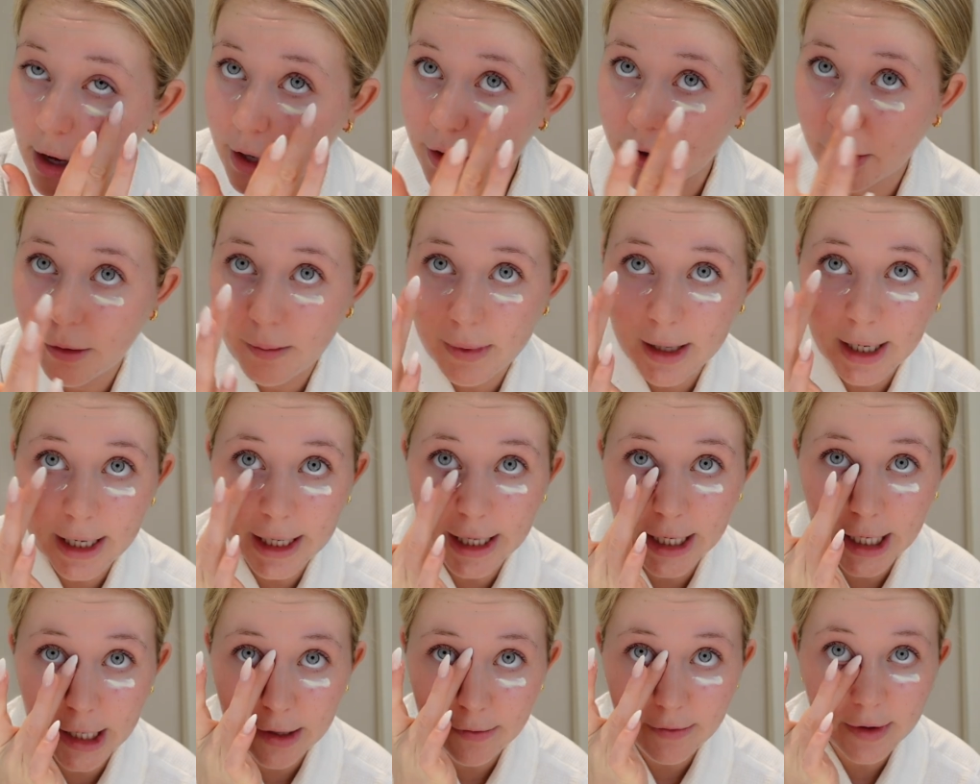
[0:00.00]
cannot
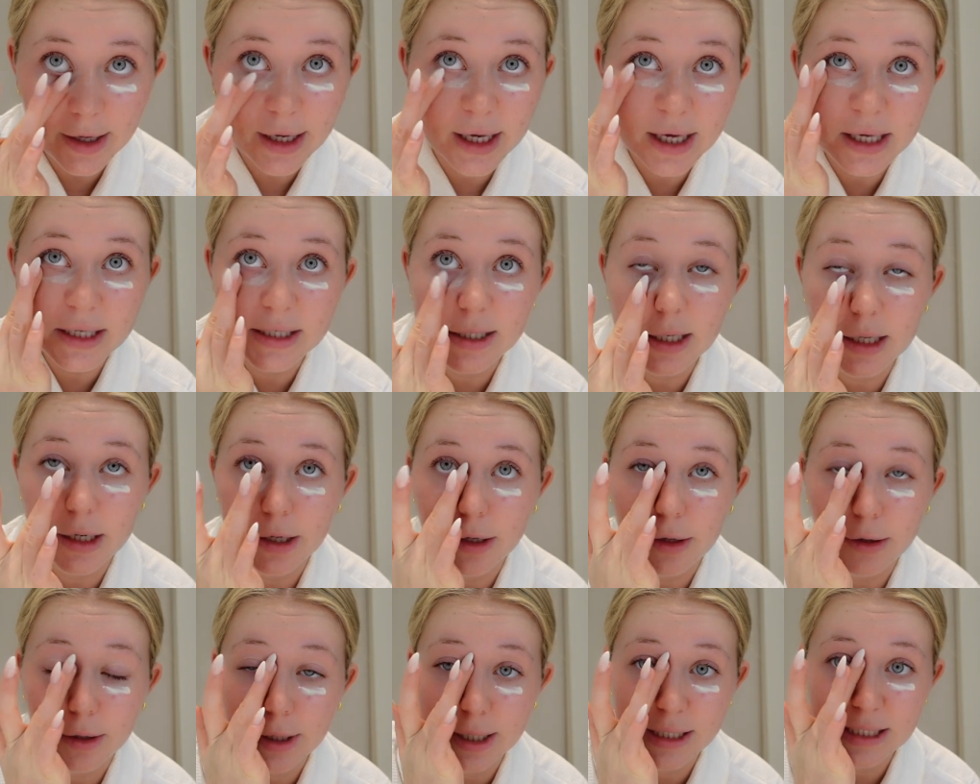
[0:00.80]
believe it is
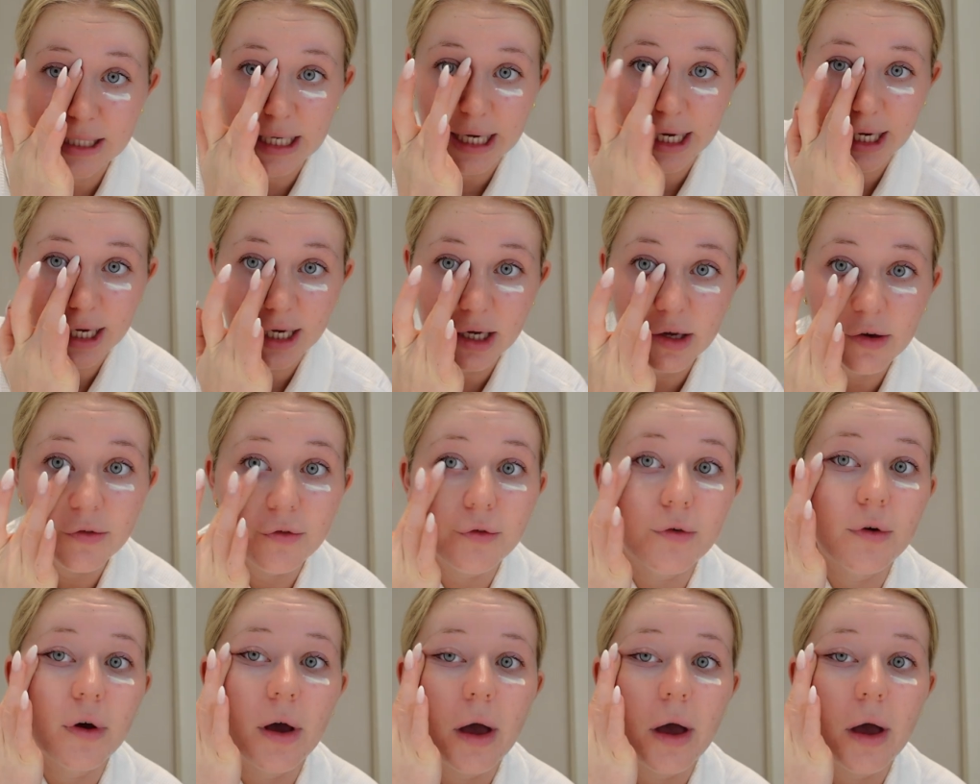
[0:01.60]
New Year's Eve.